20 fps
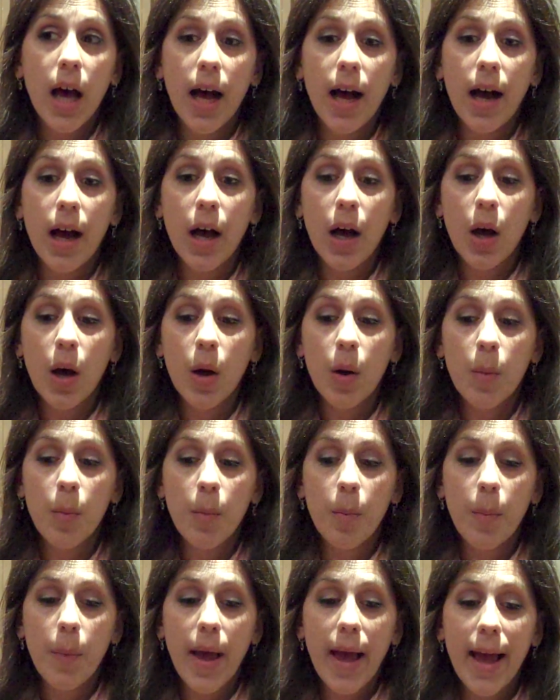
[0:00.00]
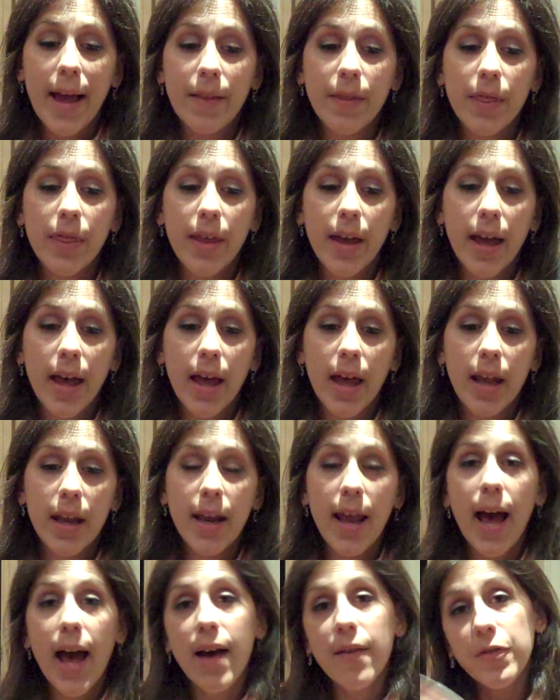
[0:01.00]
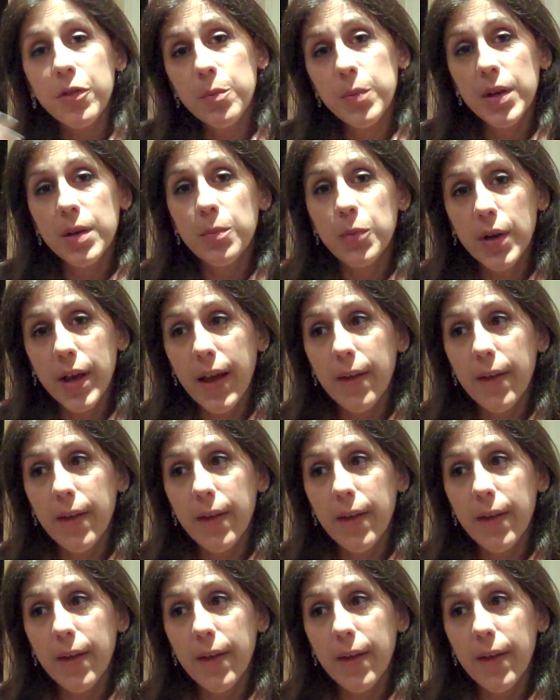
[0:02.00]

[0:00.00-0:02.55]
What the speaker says: and then half the people